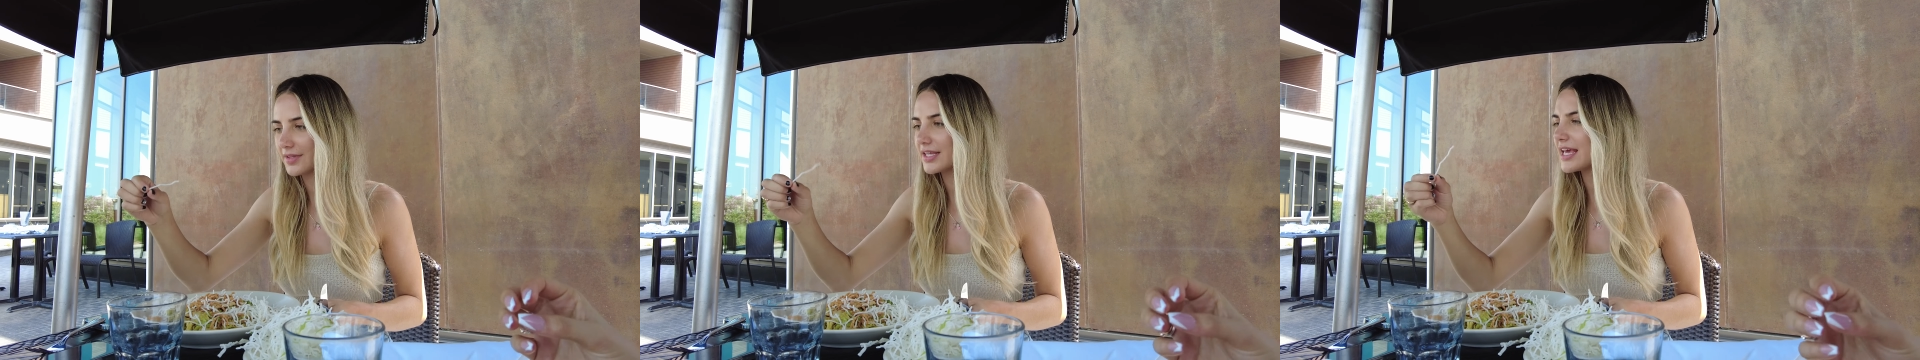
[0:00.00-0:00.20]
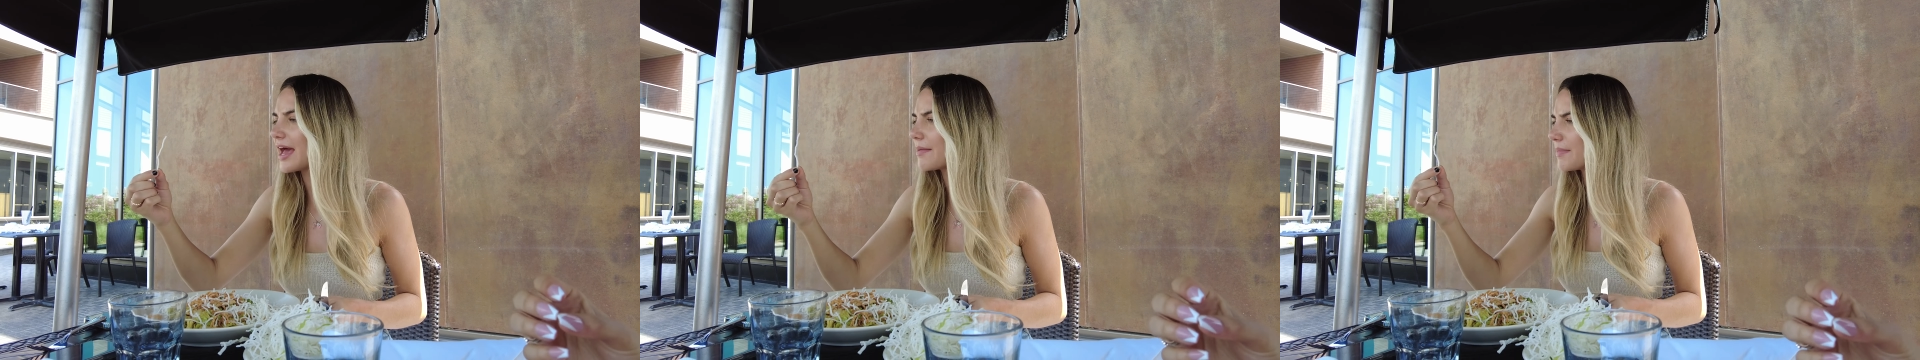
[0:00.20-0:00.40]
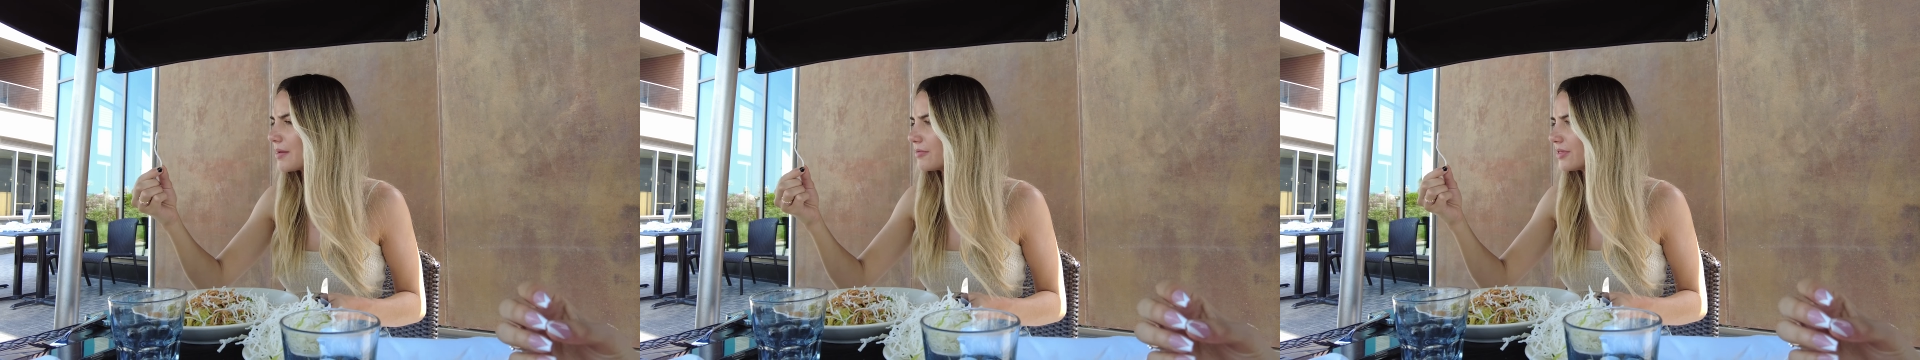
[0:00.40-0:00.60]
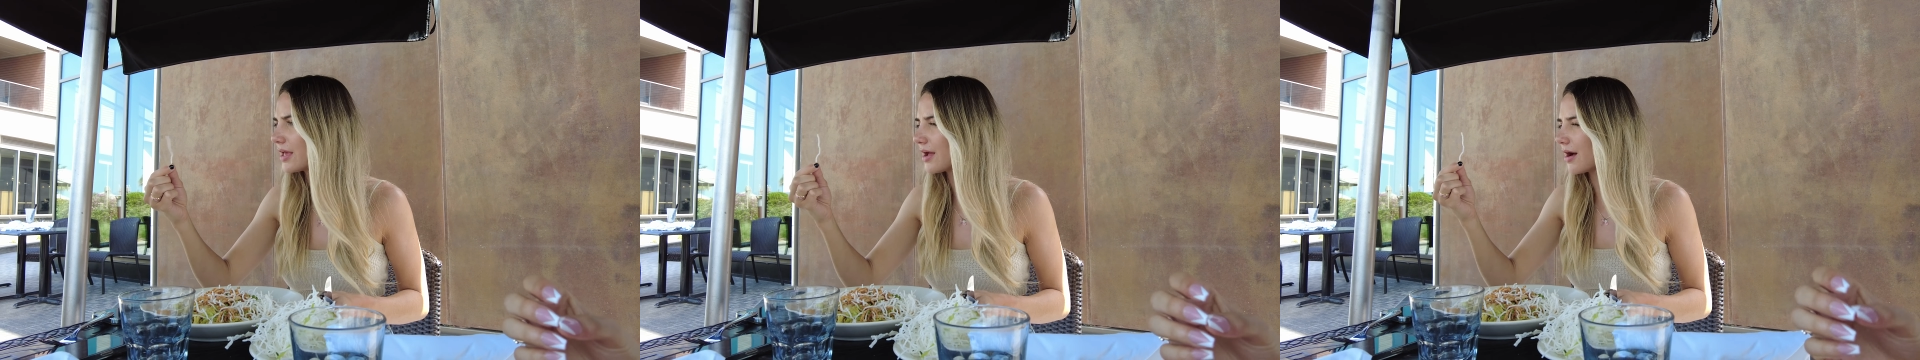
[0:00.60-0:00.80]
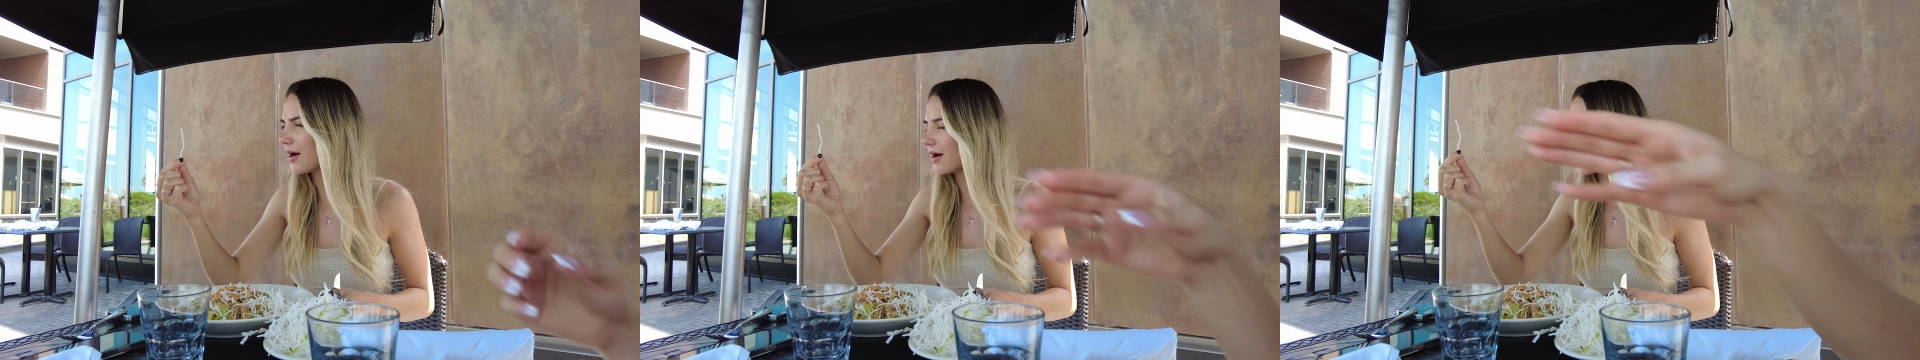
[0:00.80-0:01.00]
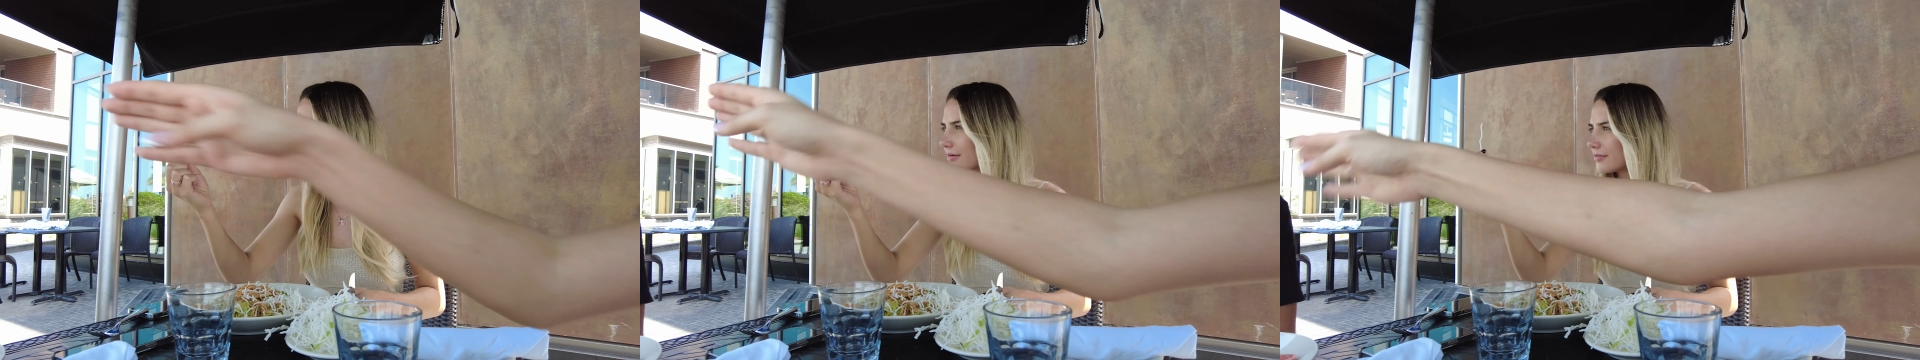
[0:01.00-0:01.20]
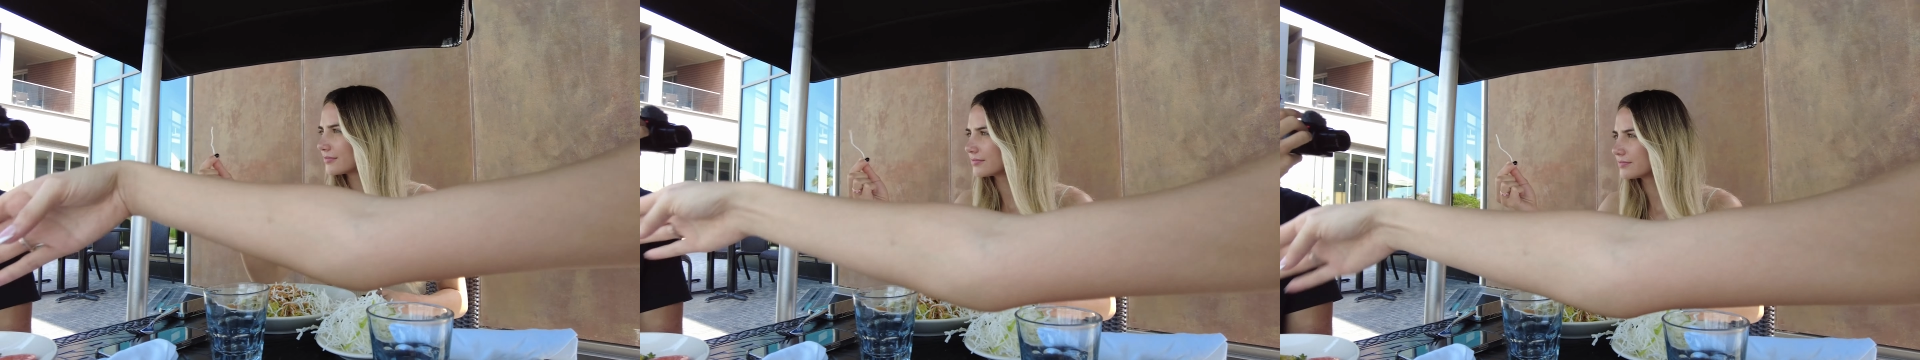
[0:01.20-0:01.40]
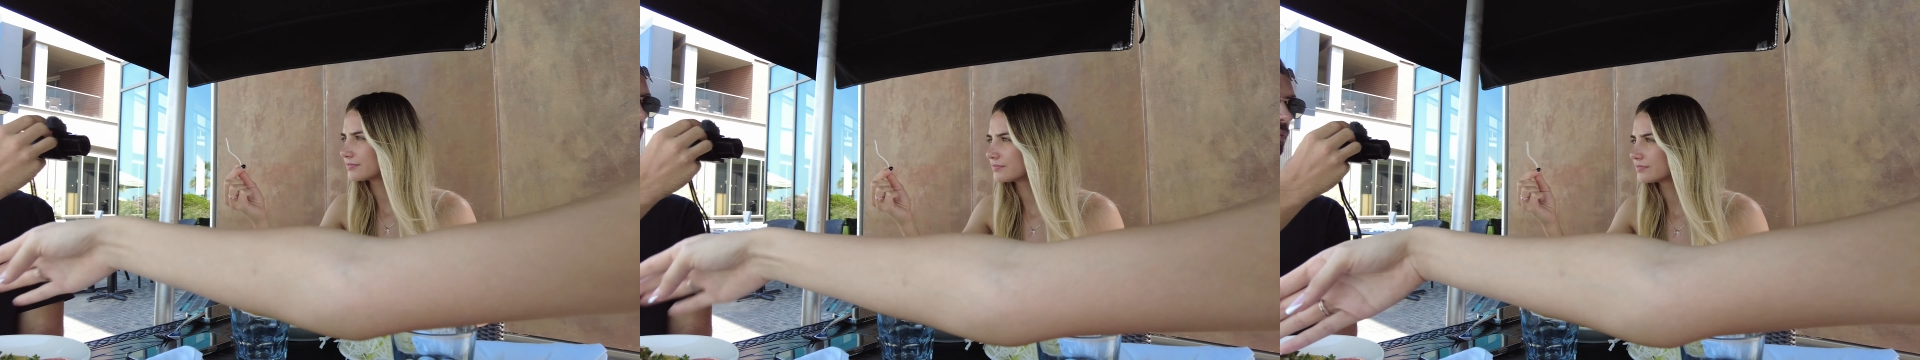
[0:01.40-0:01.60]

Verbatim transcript: Yeah, maybe they are. Oh no, you got a